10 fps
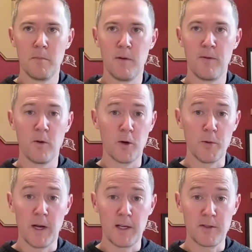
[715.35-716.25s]
before
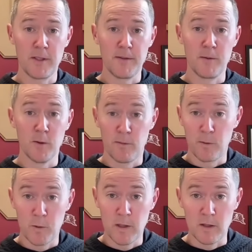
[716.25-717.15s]
you actually do it for
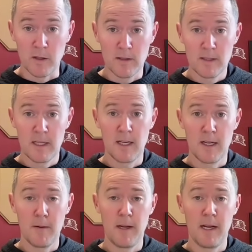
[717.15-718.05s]
real.
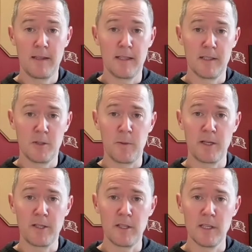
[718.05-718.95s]
And I think
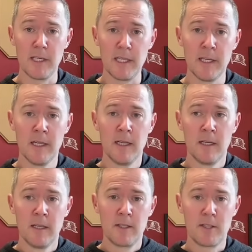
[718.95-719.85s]
especially
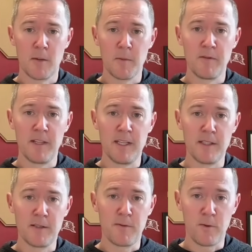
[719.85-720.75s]
some of
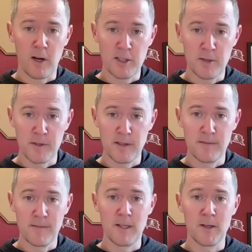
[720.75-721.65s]
these freshmen
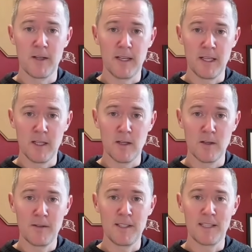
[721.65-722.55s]
that are in here,
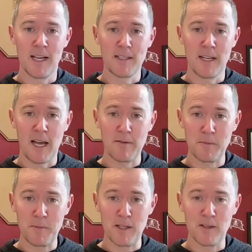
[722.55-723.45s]
these guys that
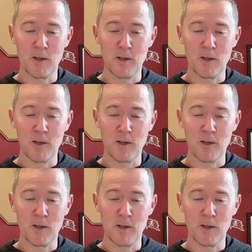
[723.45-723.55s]
haven't played